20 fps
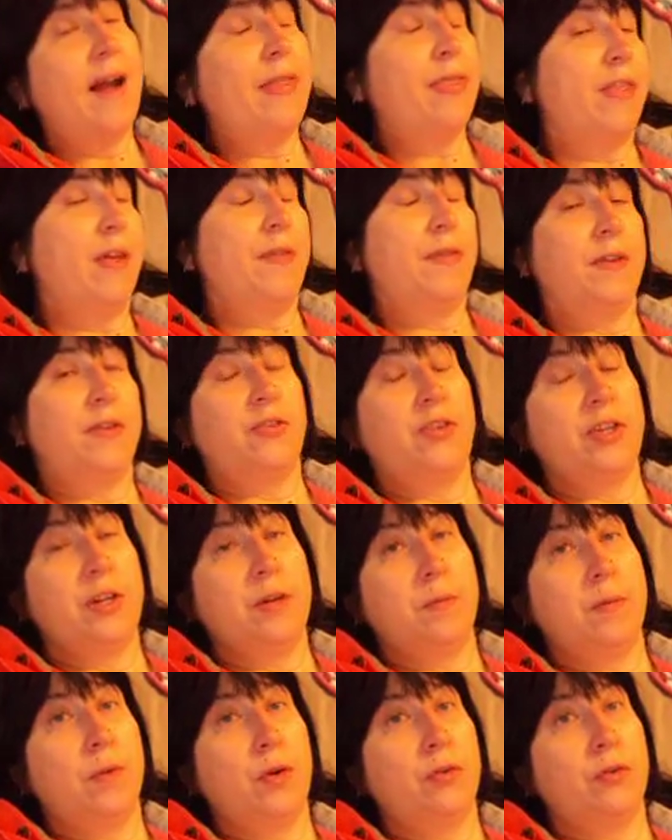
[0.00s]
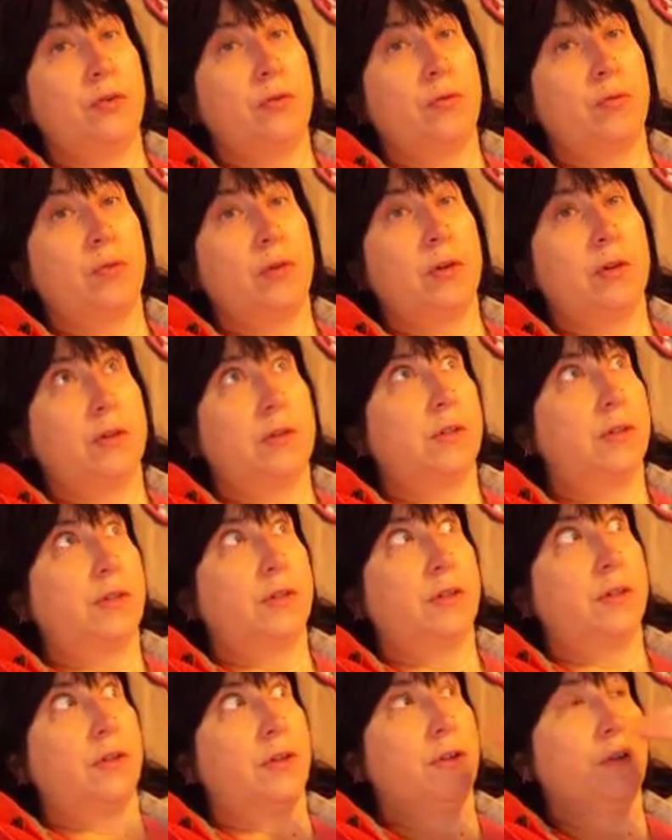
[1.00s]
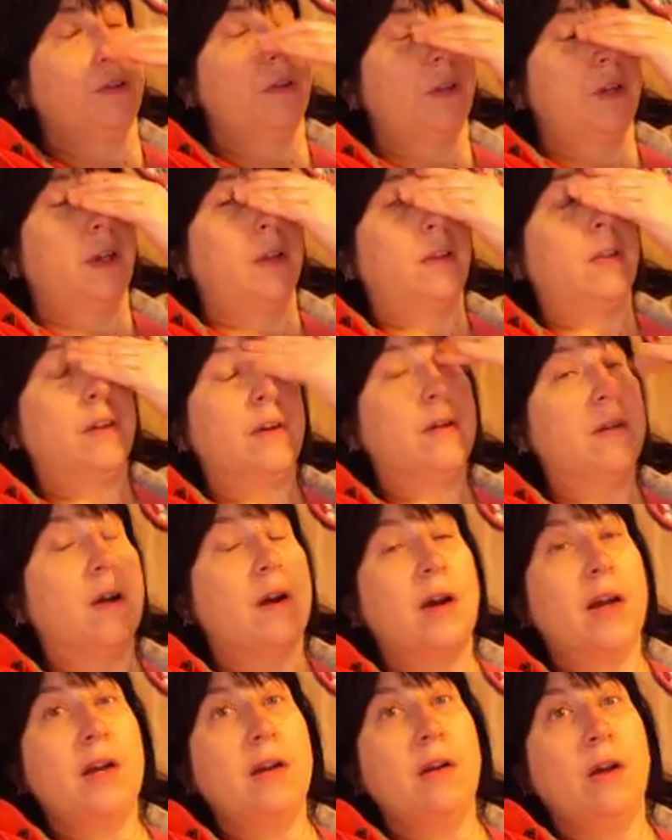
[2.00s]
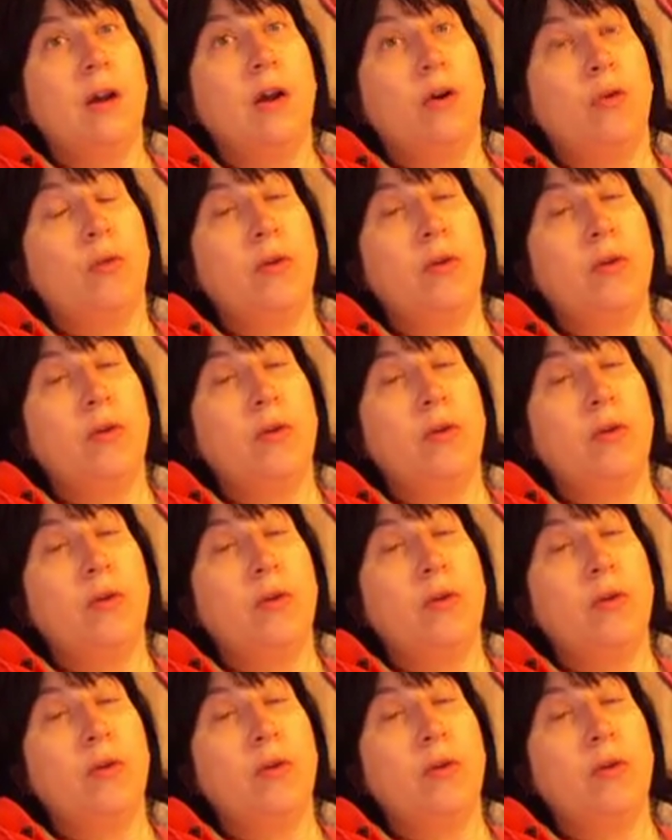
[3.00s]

I thought the GMOs were just a new thing. They're not.